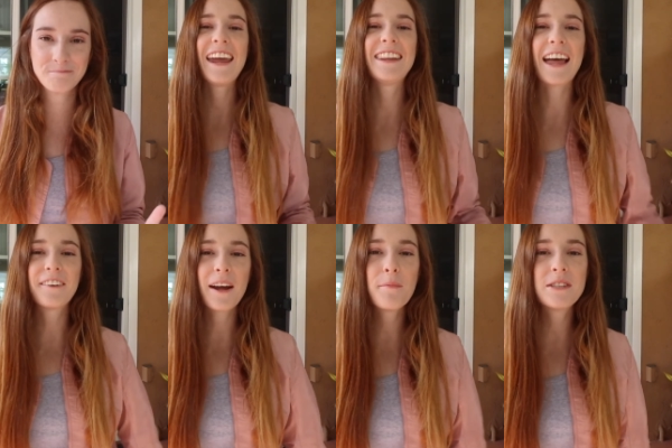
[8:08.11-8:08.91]
And that
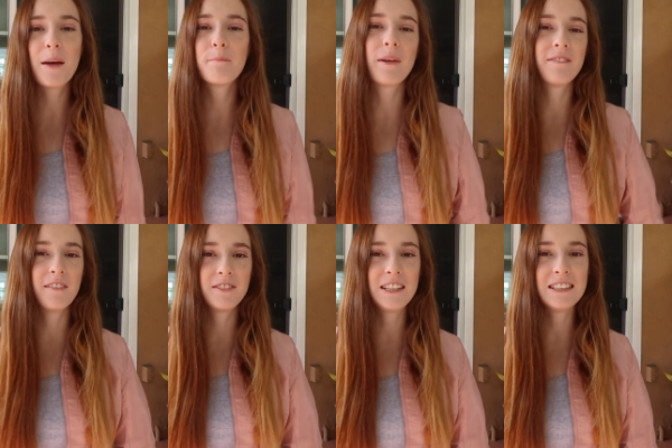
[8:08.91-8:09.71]
wraps up my
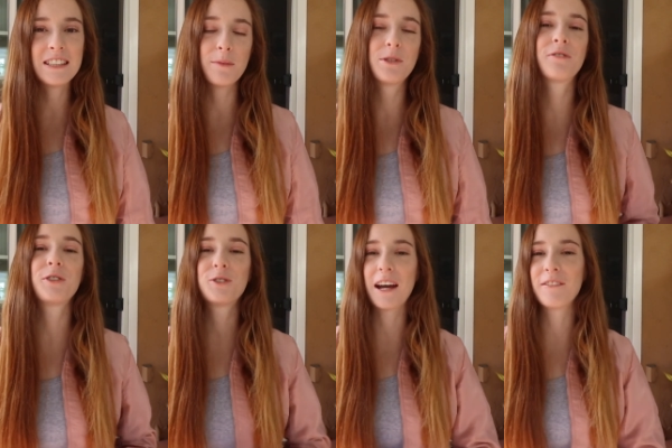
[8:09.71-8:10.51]
15 tips for
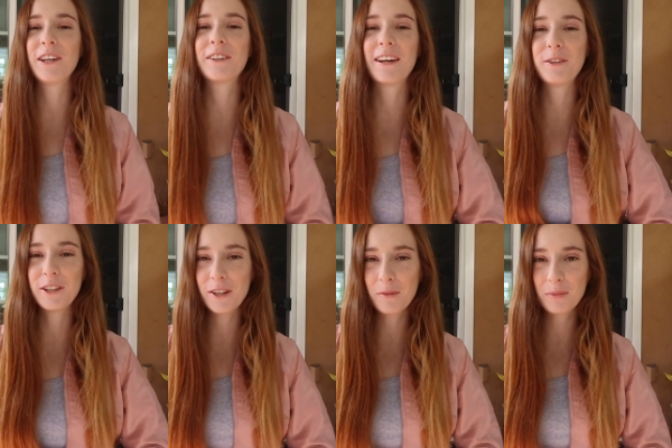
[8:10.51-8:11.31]
traveling around
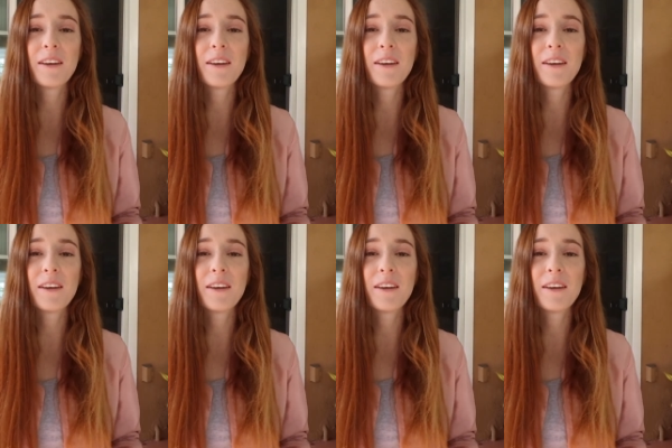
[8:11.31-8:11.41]
Europe.